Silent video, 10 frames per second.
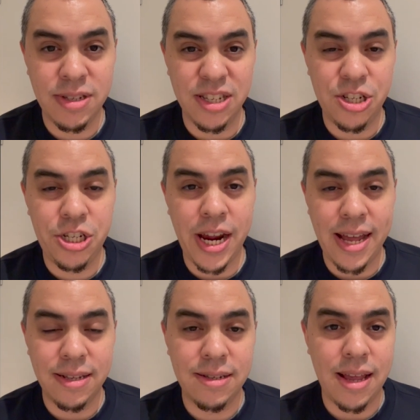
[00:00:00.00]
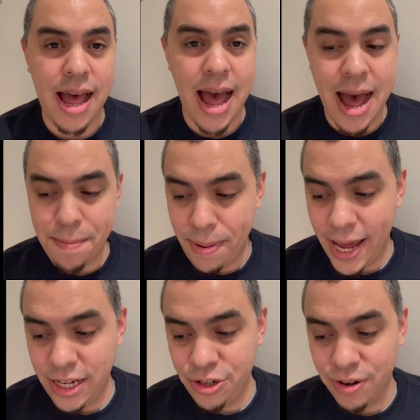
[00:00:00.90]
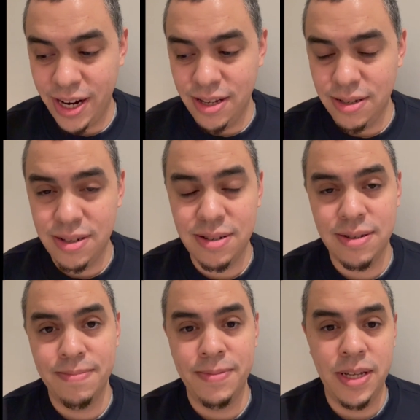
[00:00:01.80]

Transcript: It's Jets at Patriots.